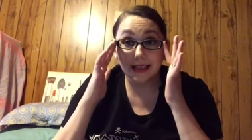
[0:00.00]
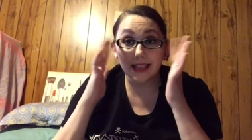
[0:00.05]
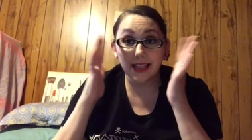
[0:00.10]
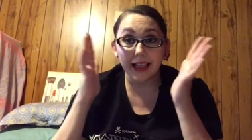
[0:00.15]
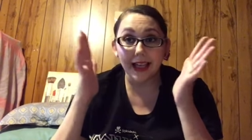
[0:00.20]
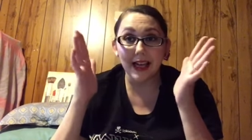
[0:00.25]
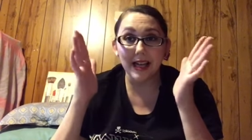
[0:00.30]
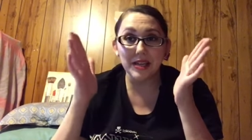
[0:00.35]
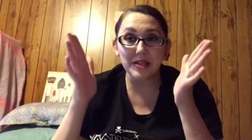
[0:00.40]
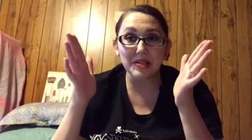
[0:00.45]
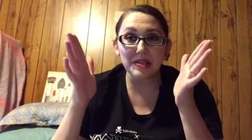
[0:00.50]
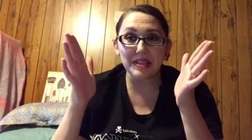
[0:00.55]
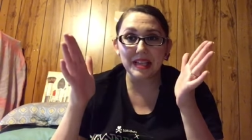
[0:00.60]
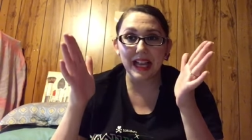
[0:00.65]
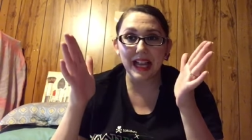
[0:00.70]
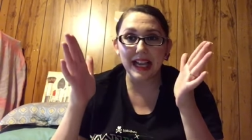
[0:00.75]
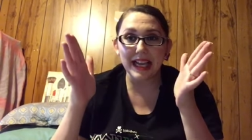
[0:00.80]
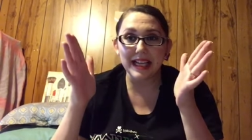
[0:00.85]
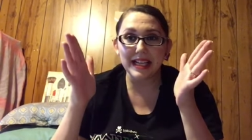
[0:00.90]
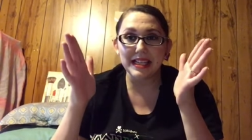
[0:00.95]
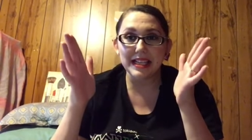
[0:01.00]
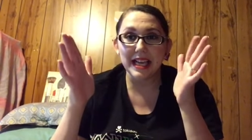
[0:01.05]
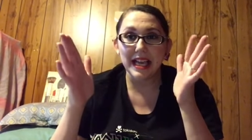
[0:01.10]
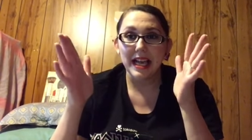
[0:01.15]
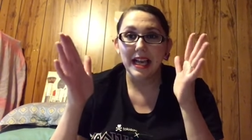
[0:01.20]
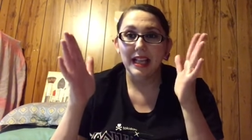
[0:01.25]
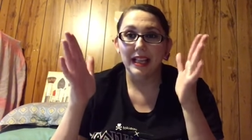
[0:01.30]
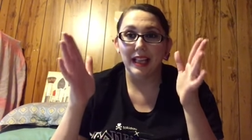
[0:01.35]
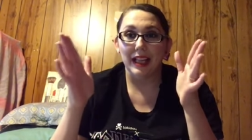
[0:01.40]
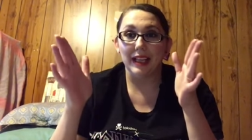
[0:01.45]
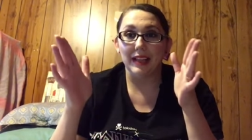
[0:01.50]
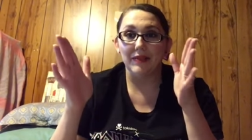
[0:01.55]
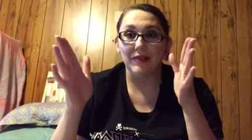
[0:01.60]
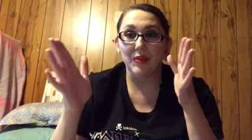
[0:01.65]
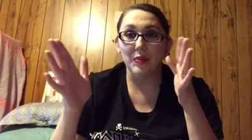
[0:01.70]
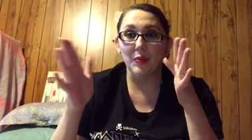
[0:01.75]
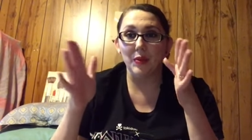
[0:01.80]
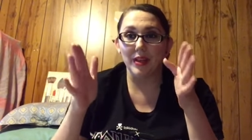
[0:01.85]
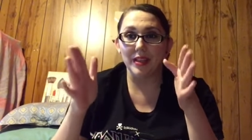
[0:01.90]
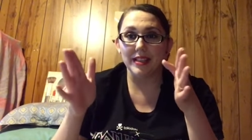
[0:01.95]
it's like I understand, like, if
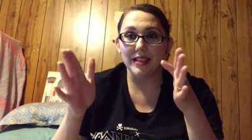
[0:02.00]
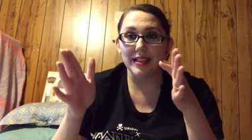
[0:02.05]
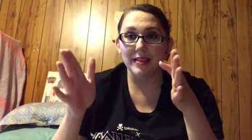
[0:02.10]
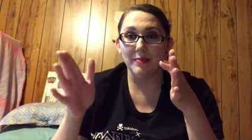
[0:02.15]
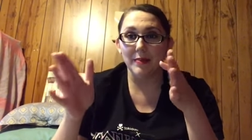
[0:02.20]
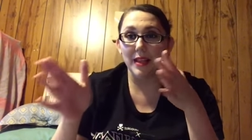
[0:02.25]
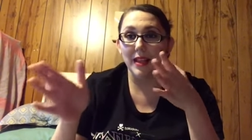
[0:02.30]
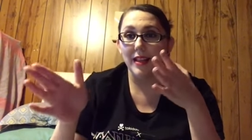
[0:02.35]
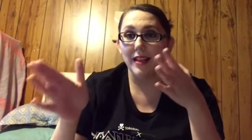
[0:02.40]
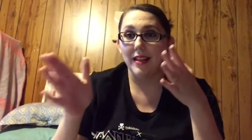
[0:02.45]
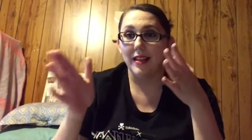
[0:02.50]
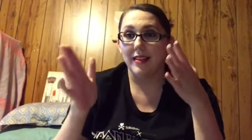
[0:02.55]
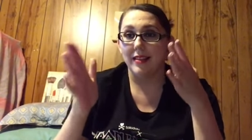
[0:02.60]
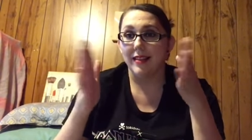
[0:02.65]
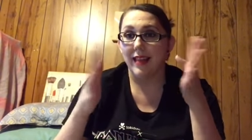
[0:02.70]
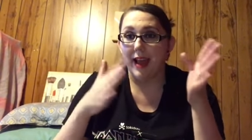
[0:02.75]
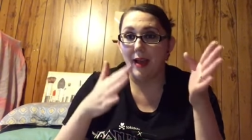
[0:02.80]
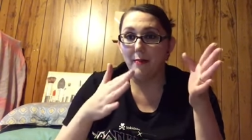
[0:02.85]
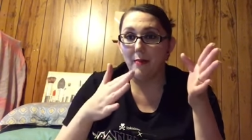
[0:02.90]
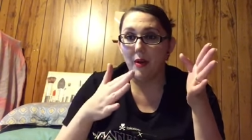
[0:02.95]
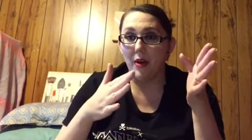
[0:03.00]
you want to send me that